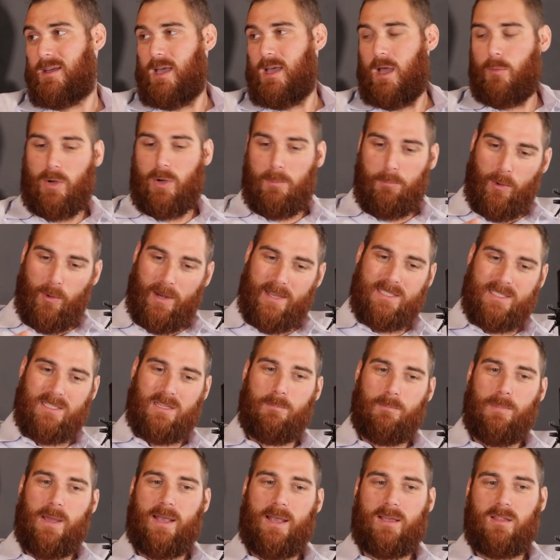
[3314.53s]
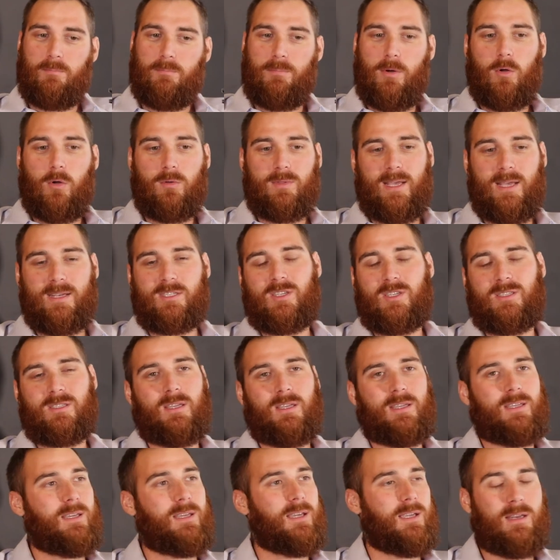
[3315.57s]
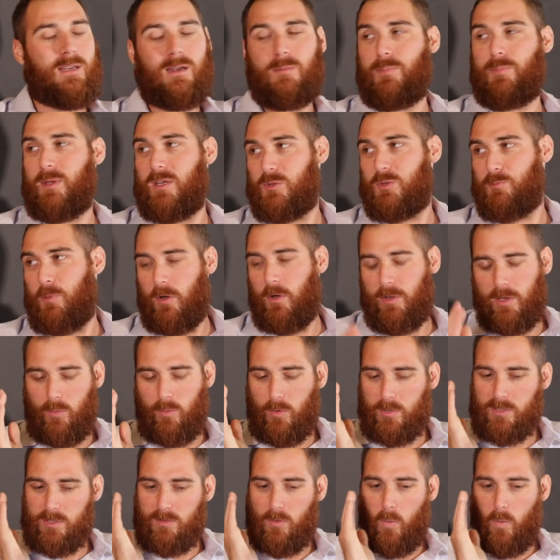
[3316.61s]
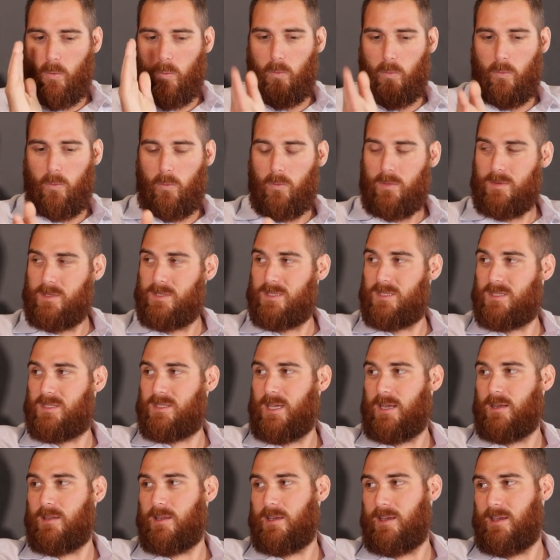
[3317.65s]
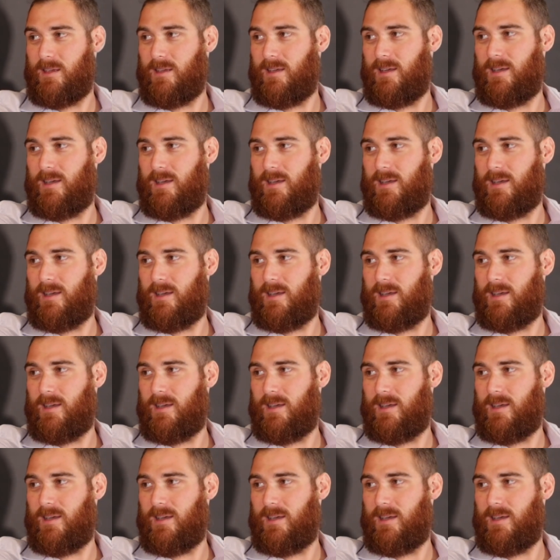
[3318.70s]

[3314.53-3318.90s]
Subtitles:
And when it breaks at the back of the boat, that's just like kicking a beach ball. You are just sailing.